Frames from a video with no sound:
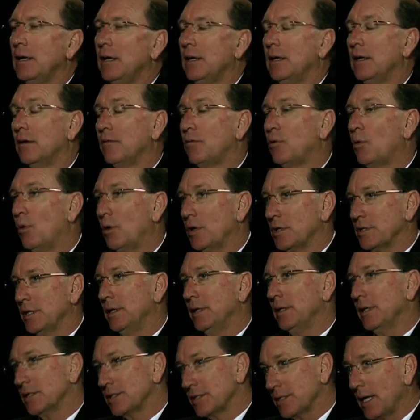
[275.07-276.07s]
And of course,
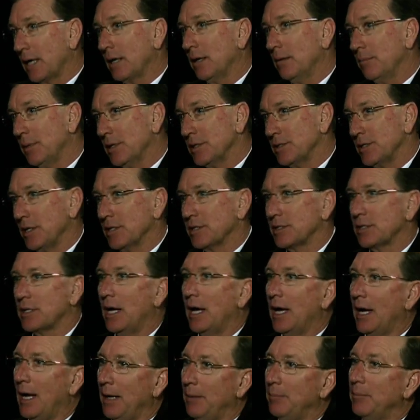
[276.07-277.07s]
then the second busiest
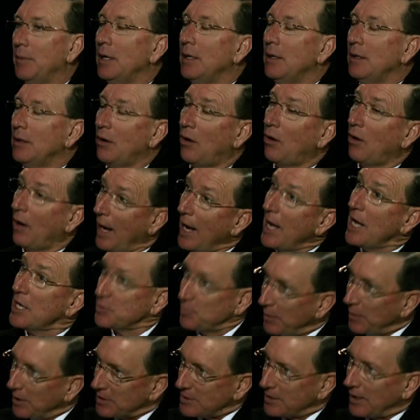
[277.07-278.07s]
time, or as
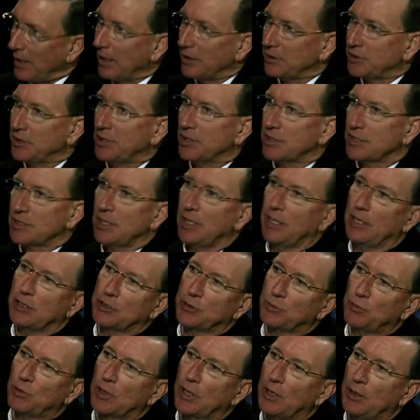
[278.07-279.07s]
busy, I should say,
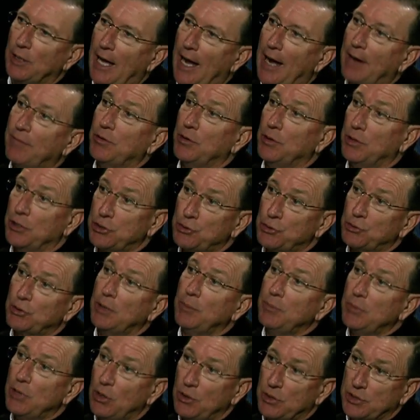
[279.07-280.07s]
is really after the
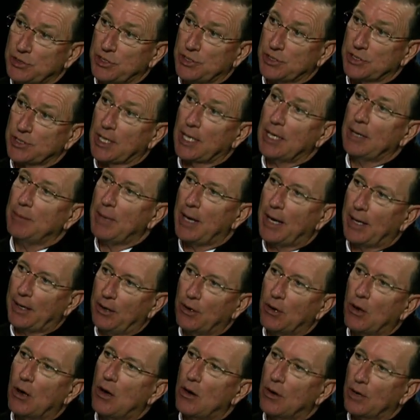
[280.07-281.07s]
trim notices come out
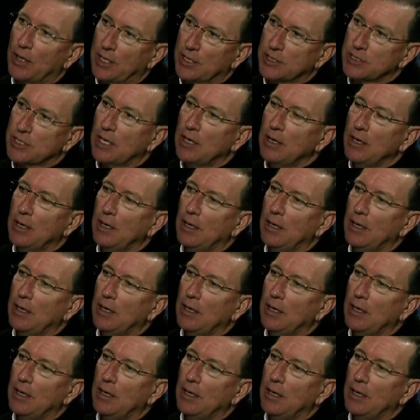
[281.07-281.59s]
in August.